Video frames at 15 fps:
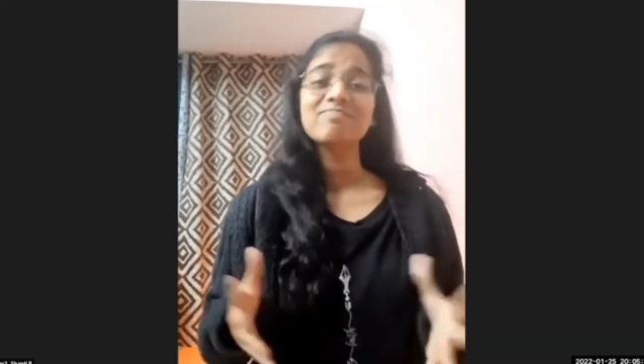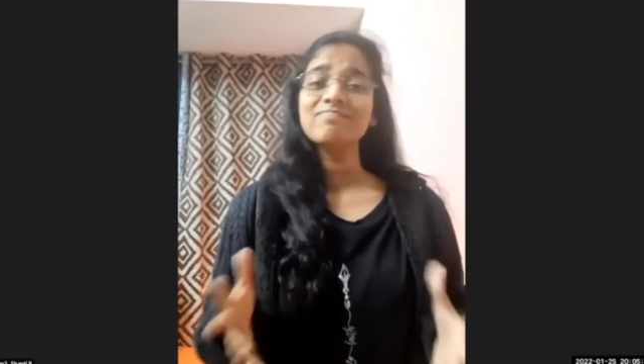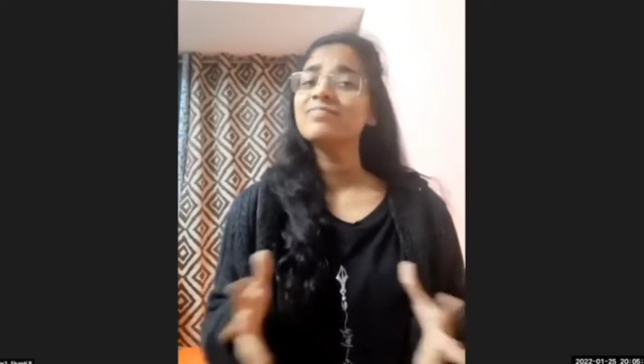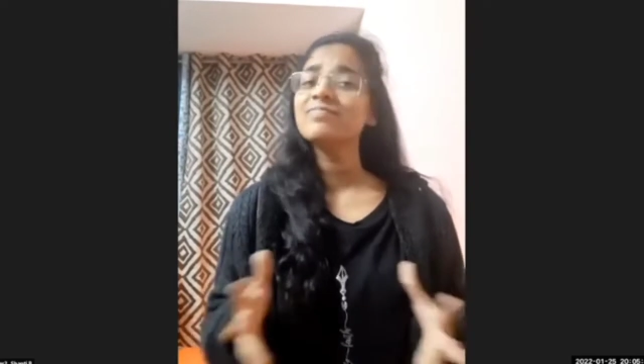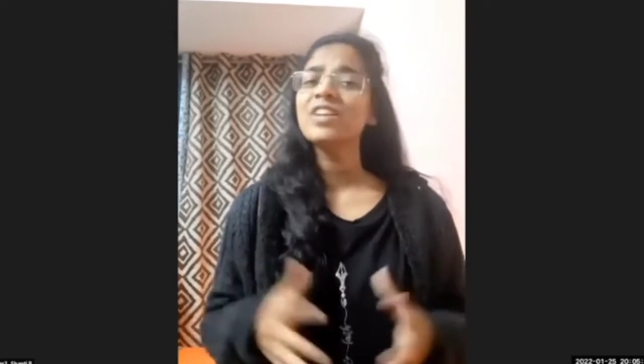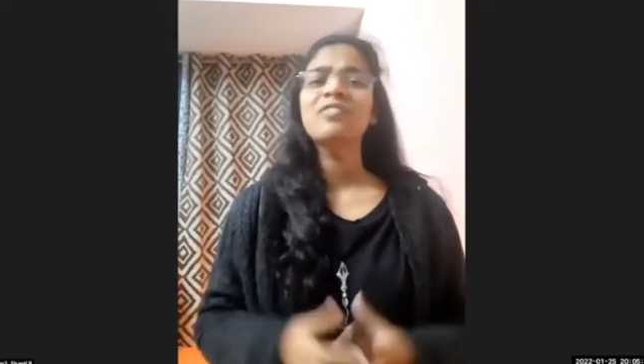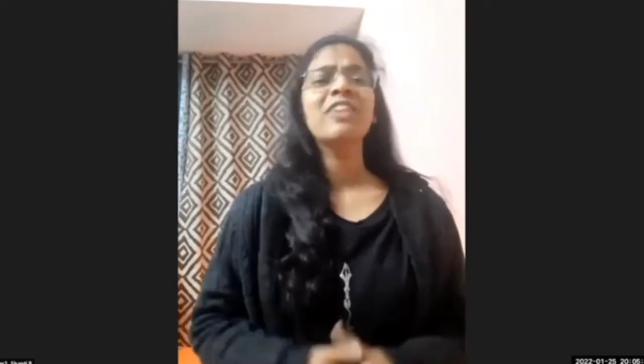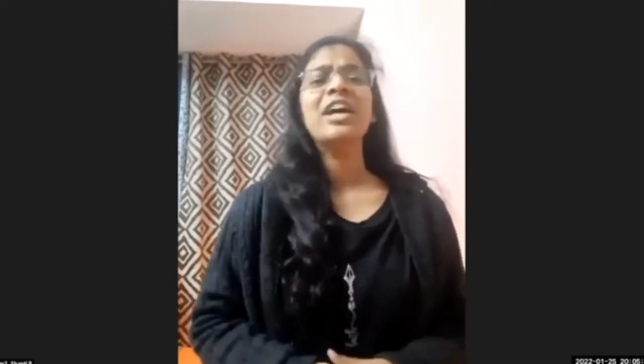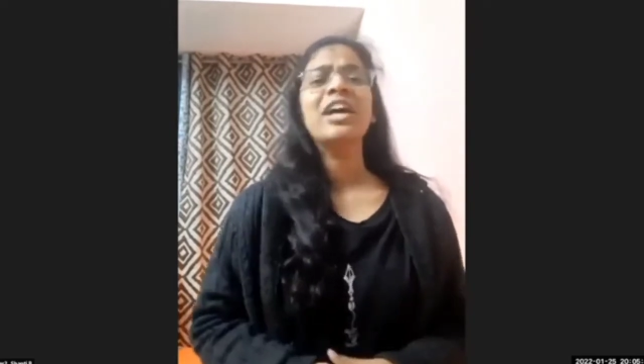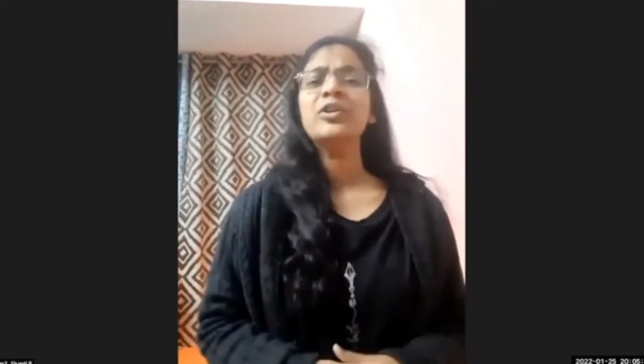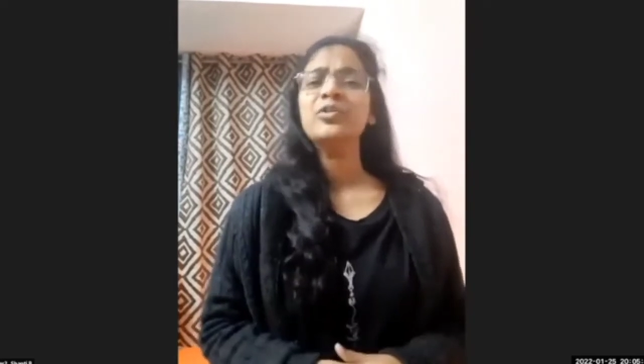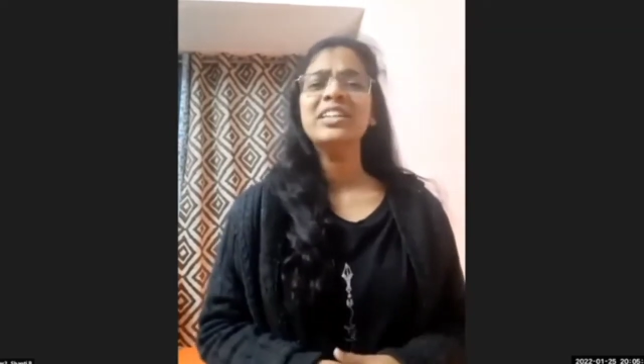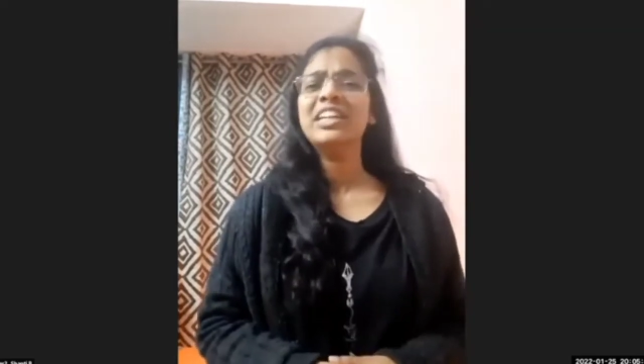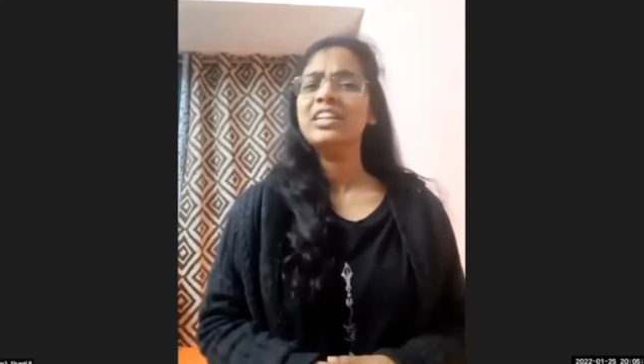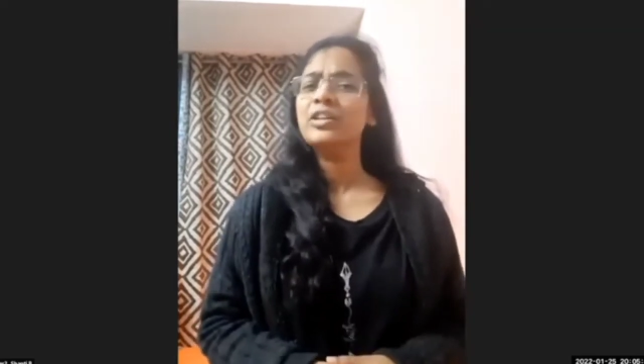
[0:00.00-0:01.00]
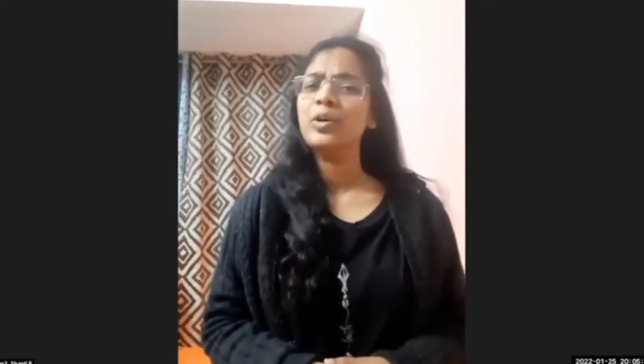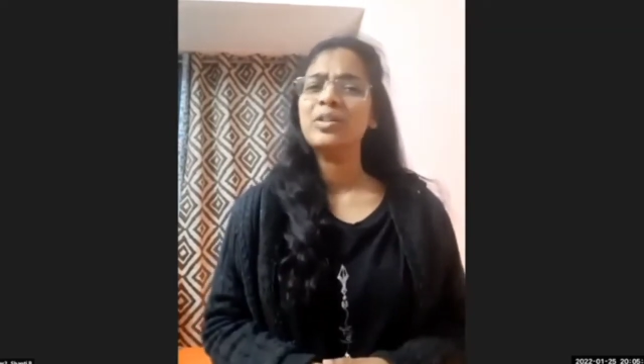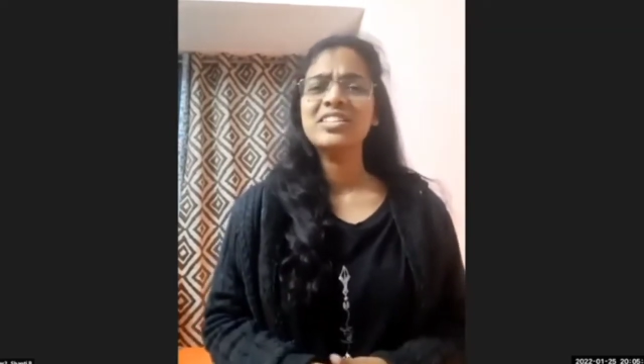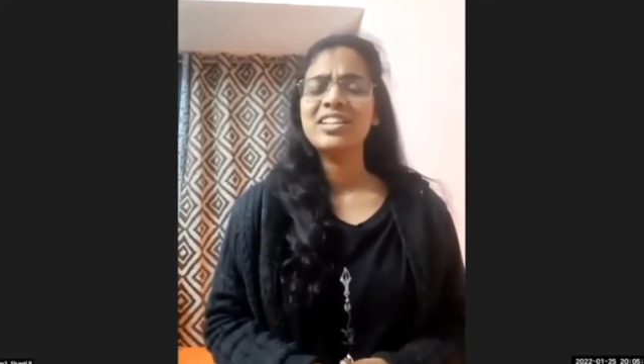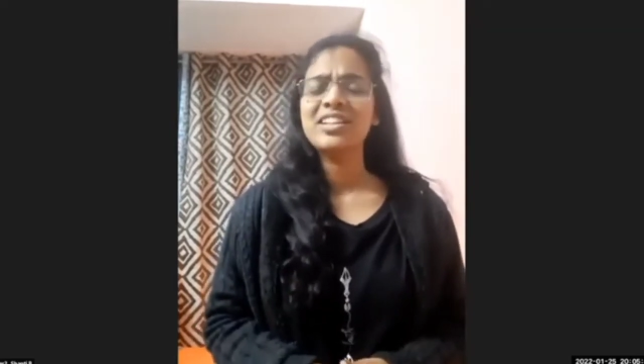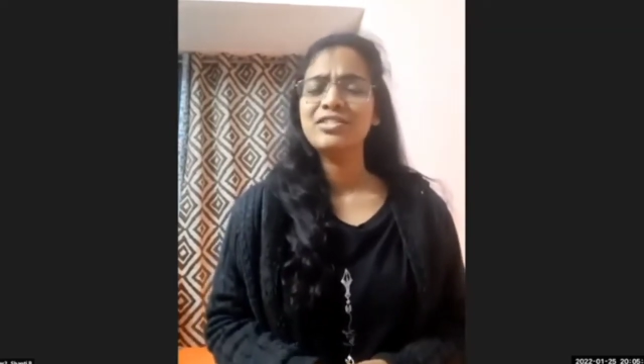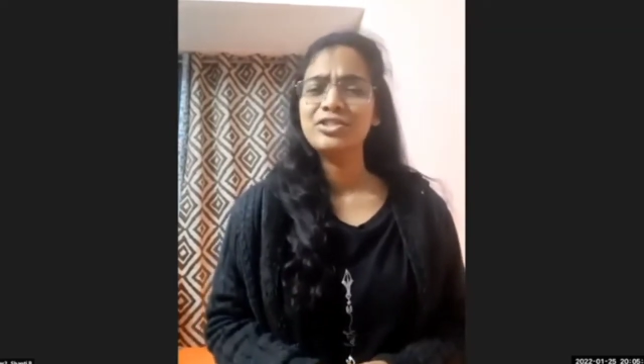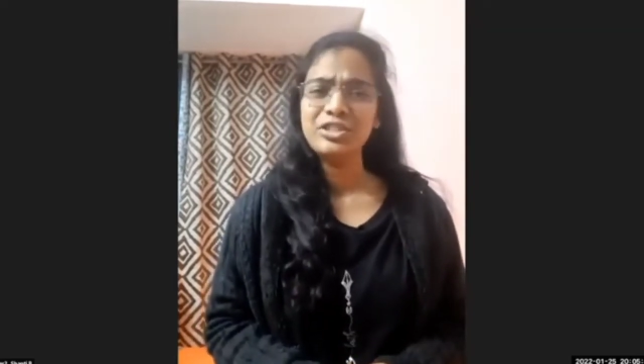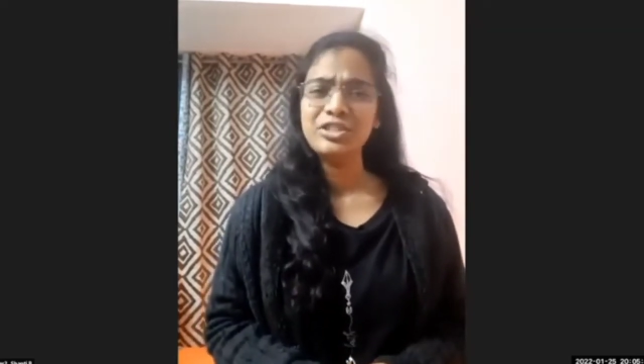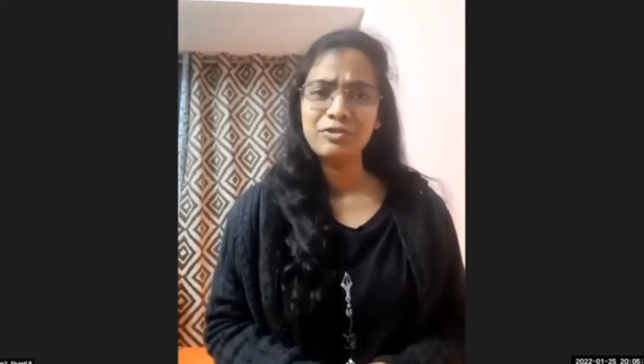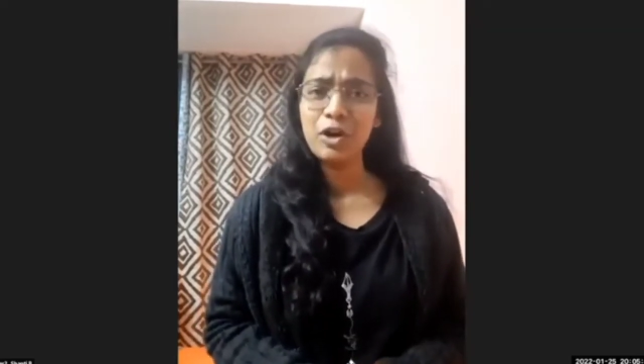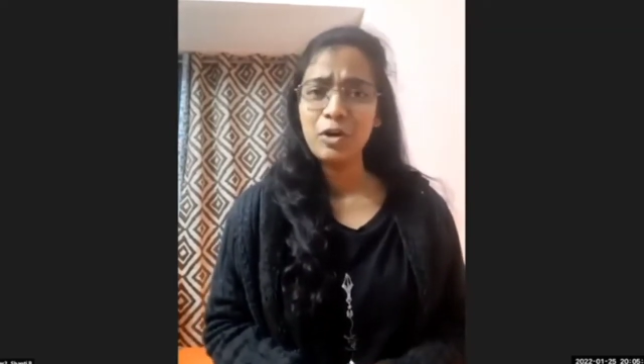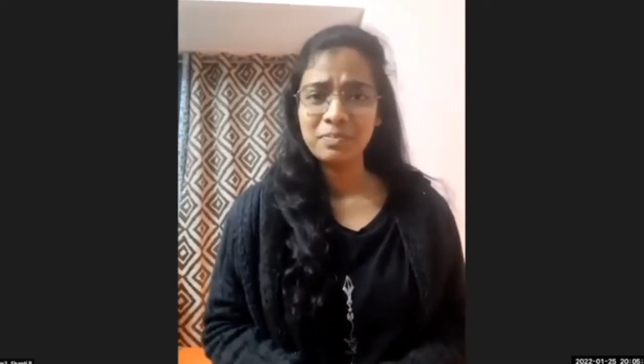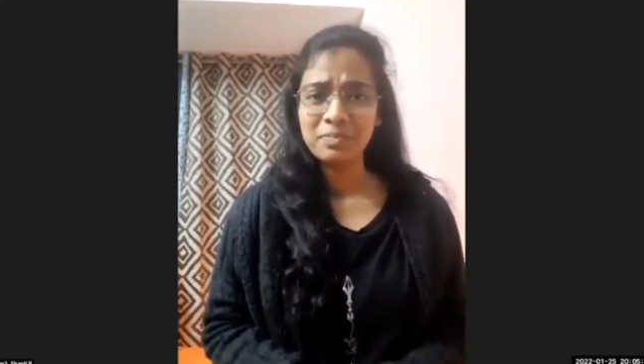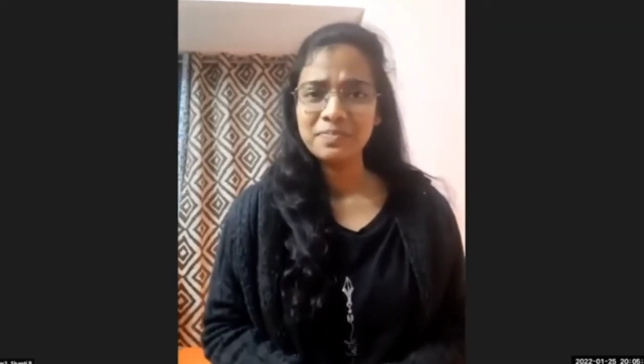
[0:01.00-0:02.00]
Where do we get all this energy
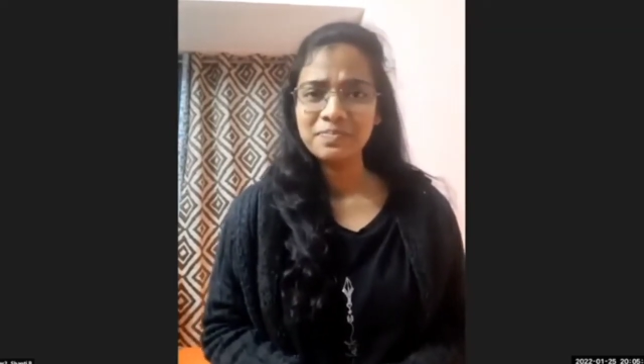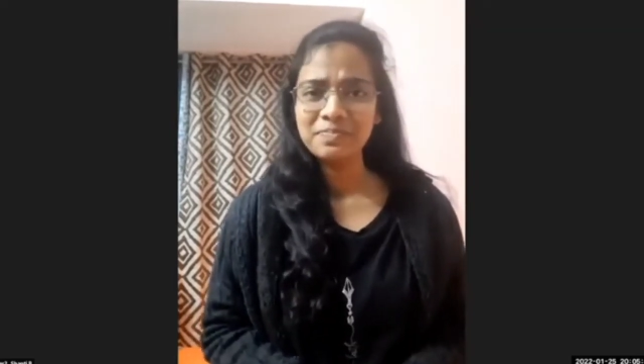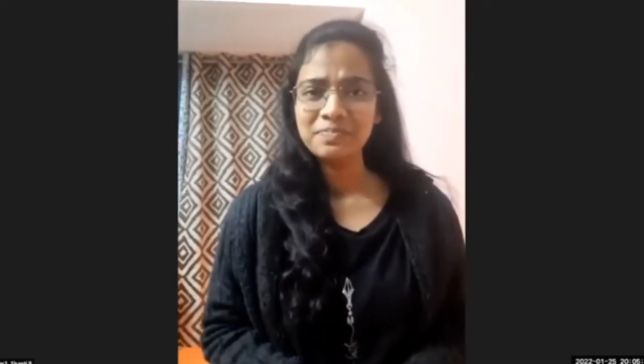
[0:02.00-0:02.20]
from?